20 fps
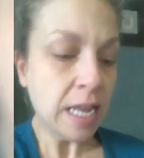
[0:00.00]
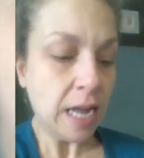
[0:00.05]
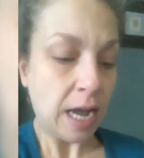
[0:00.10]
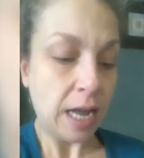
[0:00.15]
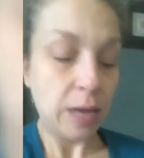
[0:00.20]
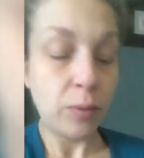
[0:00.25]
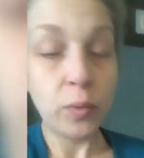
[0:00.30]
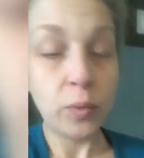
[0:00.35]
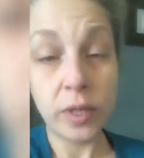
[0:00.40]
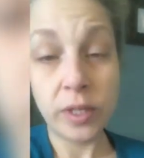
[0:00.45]

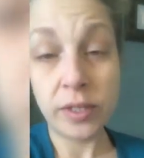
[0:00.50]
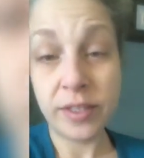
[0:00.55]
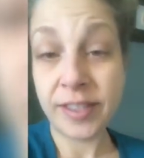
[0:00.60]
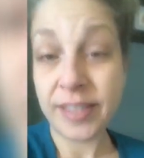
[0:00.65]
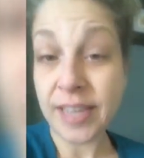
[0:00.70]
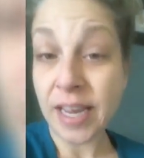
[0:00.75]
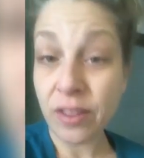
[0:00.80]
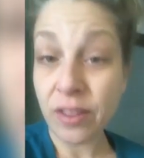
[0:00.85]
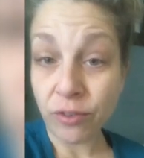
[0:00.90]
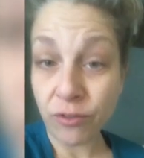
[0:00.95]
I will
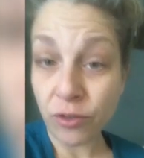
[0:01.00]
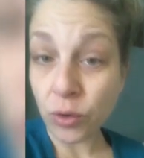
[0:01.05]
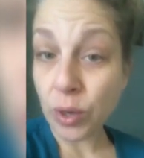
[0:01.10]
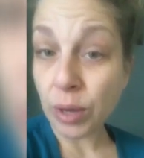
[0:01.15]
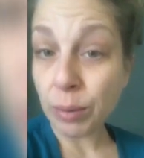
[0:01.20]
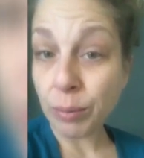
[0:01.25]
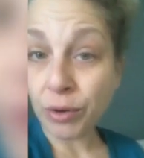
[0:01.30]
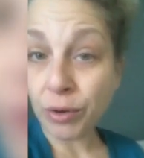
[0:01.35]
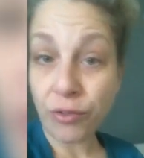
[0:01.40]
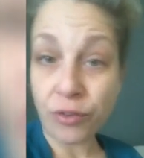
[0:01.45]
say the phone
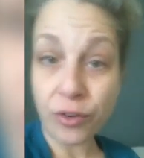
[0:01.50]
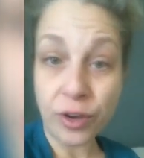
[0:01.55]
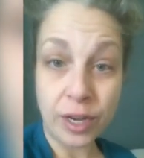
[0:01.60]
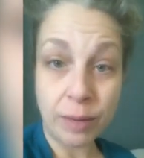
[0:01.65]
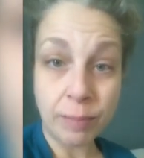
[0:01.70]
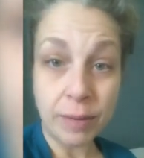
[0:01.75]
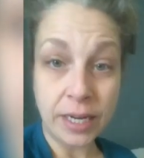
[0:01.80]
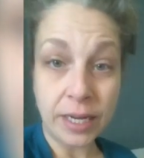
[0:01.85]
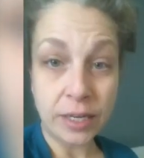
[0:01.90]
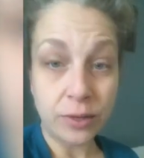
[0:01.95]
number for
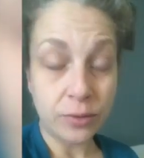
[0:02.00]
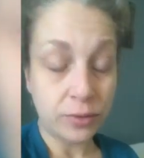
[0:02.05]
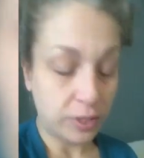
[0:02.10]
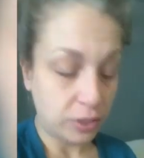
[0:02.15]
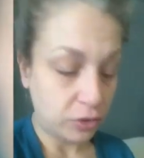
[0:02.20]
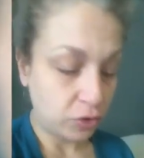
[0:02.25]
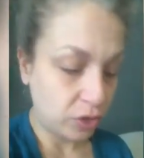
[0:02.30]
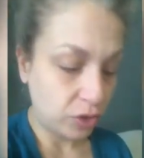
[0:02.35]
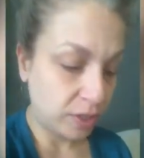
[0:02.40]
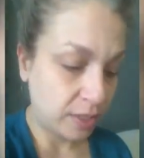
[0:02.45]
anybody who's
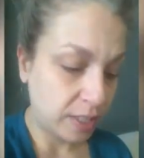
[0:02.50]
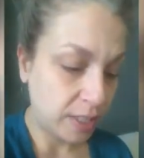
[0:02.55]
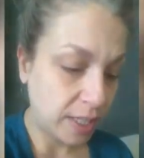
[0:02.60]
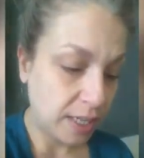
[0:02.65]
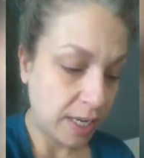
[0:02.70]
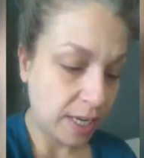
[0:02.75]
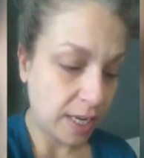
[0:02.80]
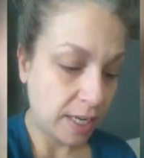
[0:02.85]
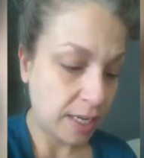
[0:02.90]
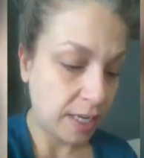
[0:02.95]

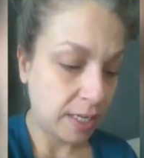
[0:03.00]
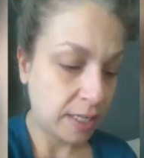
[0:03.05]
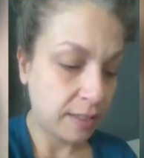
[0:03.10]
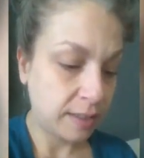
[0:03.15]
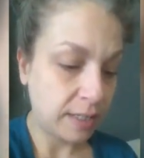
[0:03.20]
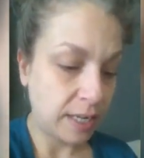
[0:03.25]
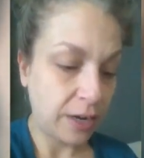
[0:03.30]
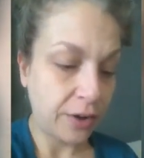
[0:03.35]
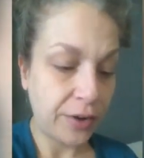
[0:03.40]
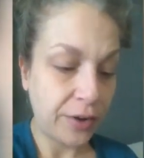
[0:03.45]
interested. It
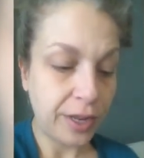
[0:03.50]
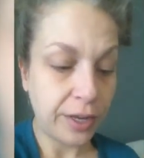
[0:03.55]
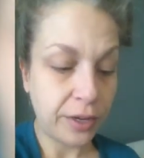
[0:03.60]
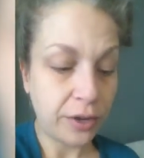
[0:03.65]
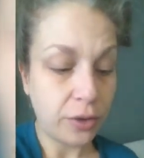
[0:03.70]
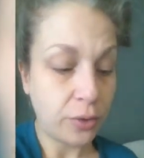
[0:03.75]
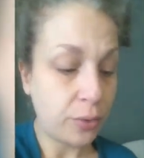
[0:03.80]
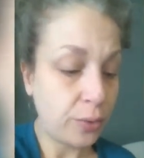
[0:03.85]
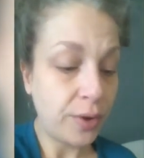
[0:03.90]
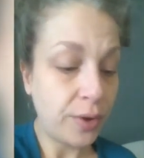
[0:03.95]
is area
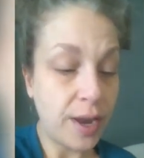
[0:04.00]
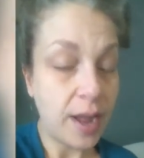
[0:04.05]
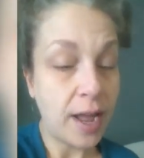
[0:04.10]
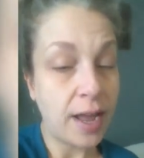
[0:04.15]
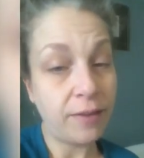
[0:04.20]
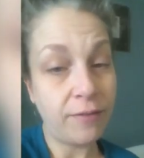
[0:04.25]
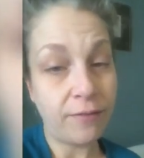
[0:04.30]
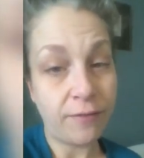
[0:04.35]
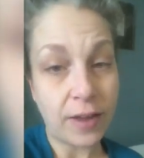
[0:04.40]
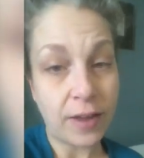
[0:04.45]
code
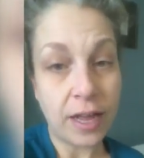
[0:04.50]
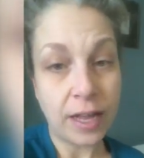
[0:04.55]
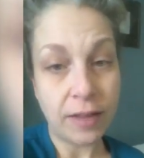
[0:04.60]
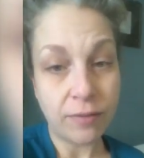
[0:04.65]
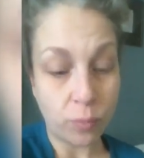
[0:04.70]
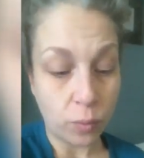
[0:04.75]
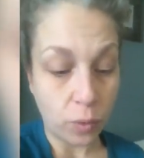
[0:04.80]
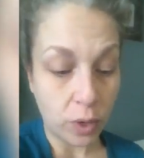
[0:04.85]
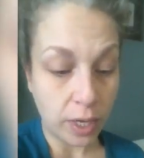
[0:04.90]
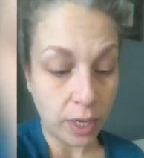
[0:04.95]
nine
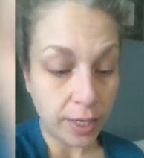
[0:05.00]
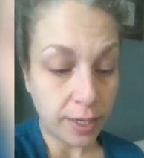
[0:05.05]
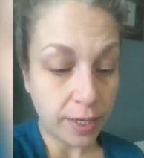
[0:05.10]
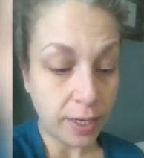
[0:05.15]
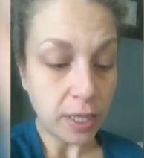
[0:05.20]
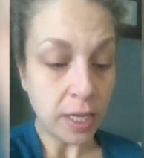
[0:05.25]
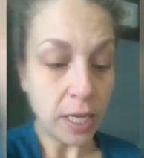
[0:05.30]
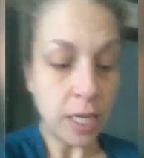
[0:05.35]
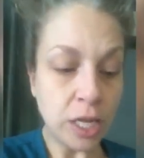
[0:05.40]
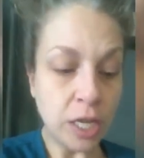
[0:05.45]
five
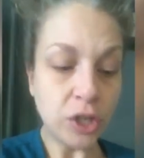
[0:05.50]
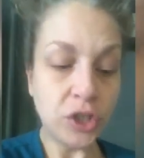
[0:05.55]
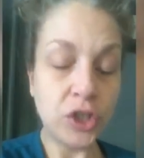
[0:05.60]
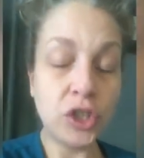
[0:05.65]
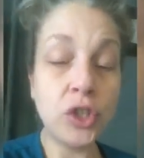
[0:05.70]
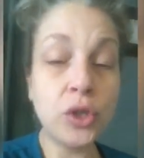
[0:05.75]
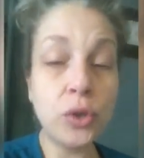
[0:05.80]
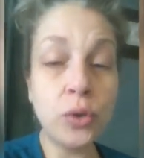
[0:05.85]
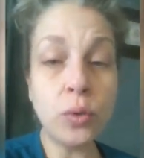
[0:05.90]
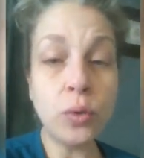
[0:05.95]
one,
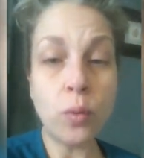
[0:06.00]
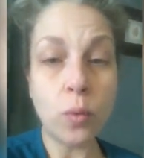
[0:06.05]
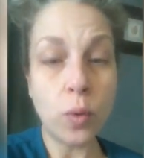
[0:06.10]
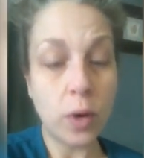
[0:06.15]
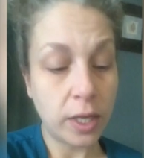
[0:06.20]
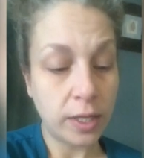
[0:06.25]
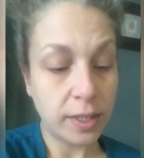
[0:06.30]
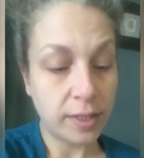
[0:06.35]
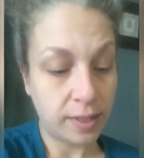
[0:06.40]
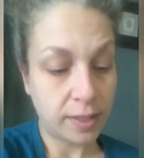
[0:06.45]
two
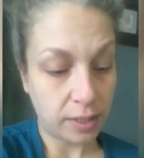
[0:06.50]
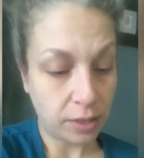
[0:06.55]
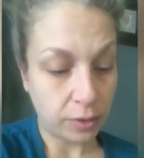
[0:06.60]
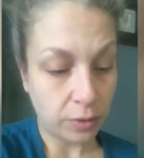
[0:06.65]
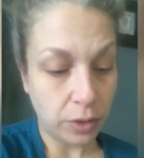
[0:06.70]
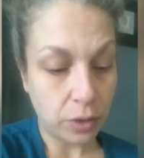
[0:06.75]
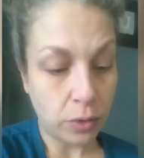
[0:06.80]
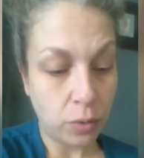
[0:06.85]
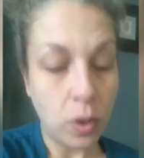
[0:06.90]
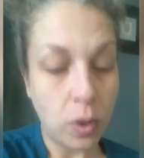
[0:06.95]
one
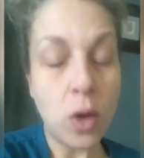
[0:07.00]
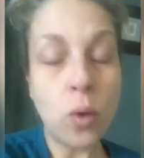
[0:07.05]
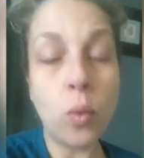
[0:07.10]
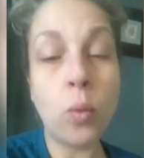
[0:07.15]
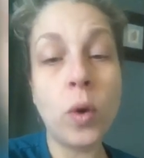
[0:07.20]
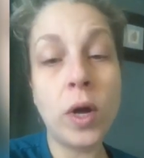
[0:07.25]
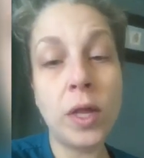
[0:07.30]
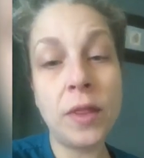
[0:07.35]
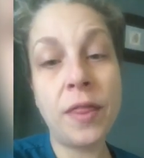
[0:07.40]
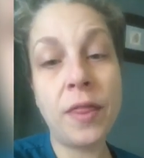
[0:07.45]
zero,
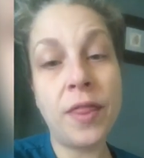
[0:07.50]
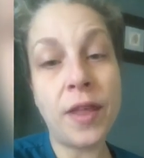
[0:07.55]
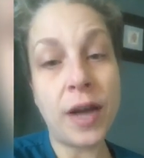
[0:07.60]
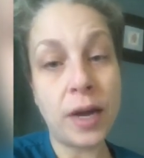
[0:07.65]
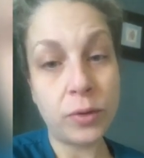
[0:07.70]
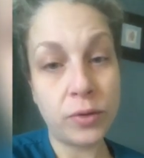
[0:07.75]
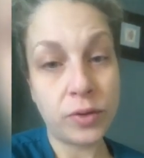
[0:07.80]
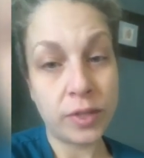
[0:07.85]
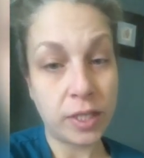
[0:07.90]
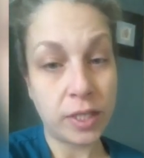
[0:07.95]
one
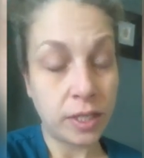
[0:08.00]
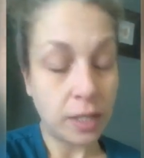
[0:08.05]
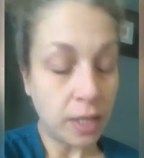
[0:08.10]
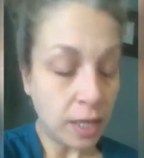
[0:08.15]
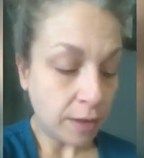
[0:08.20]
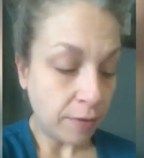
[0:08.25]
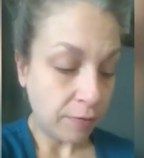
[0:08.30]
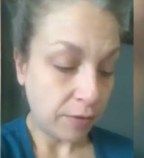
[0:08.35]
thousand.